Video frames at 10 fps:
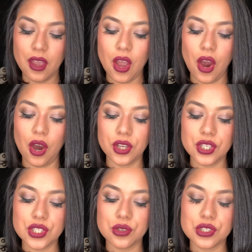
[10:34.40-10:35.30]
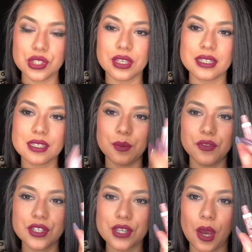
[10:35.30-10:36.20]
All you do is you get some of your
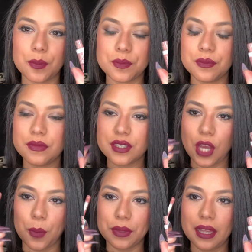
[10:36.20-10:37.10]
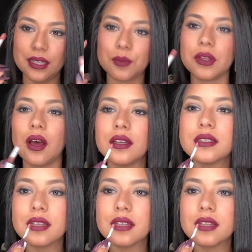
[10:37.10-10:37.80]
top that lip gloss,